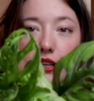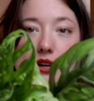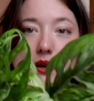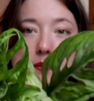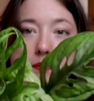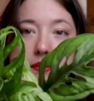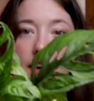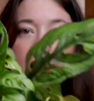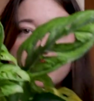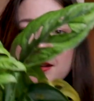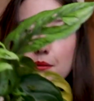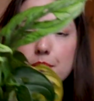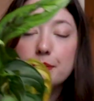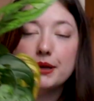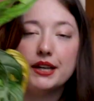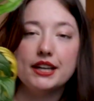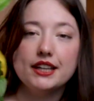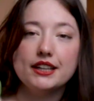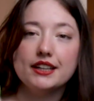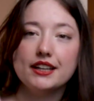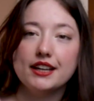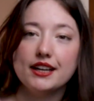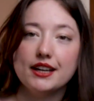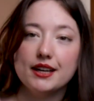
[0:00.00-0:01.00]
up. I'll
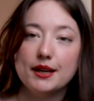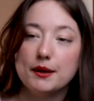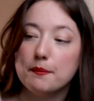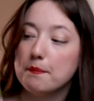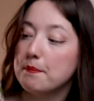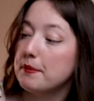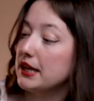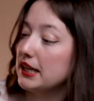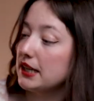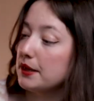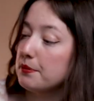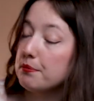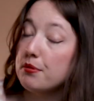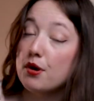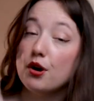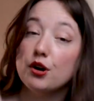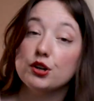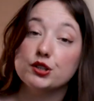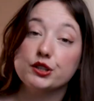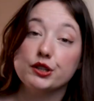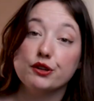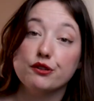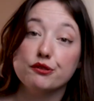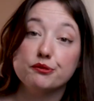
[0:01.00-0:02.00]
make a big
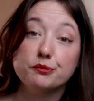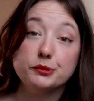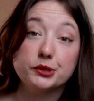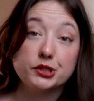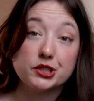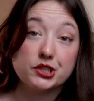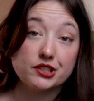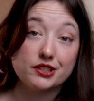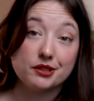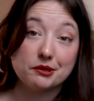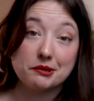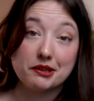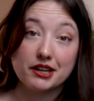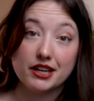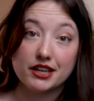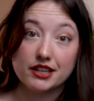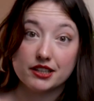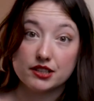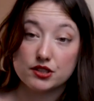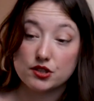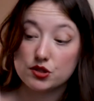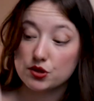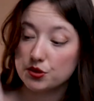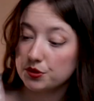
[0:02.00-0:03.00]
pot of Monstera
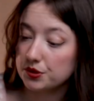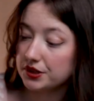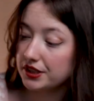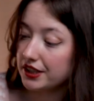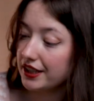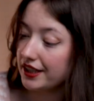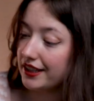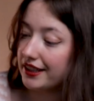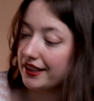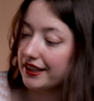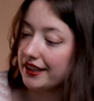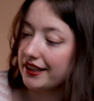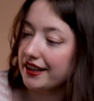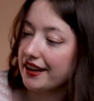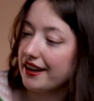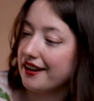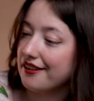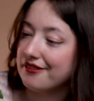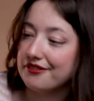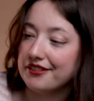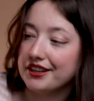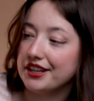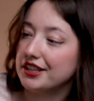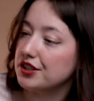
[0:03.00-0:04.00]
adansonii. I
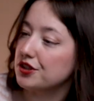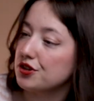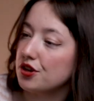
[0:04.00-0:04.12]
have a